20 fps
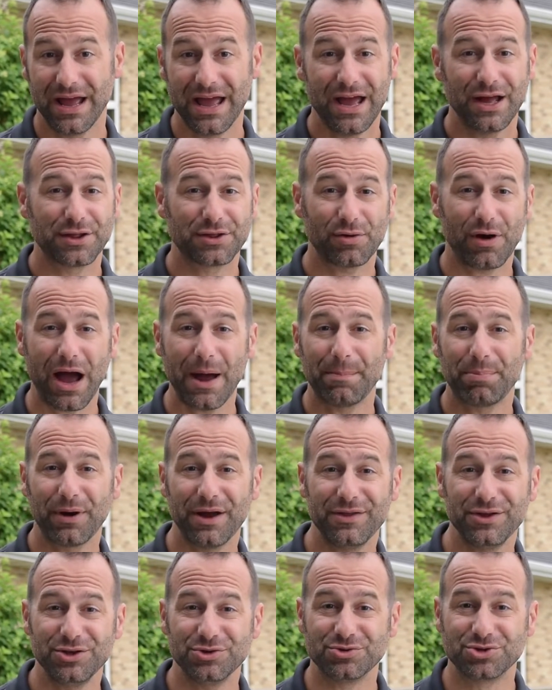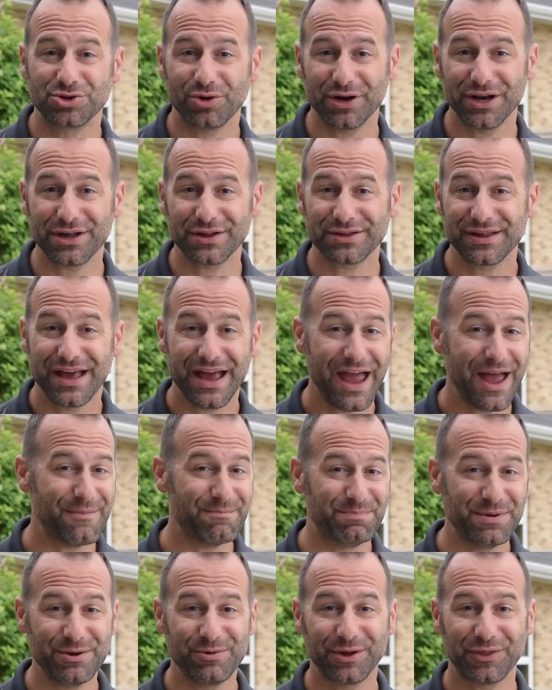And so I pray that you join us and
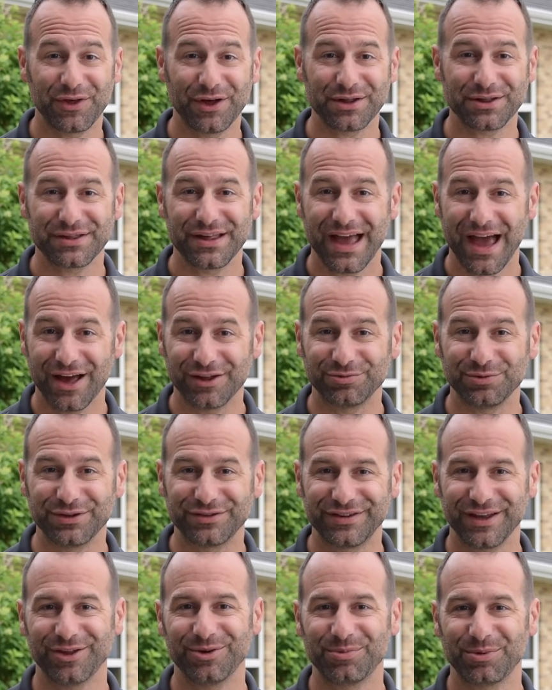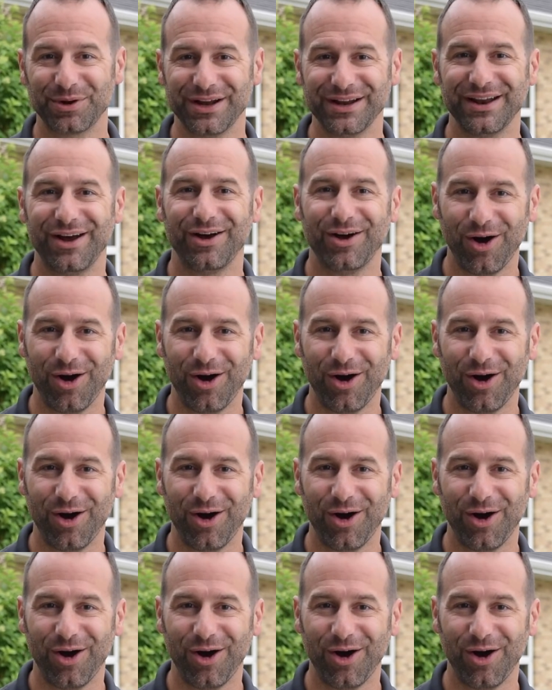be with us as we celebrate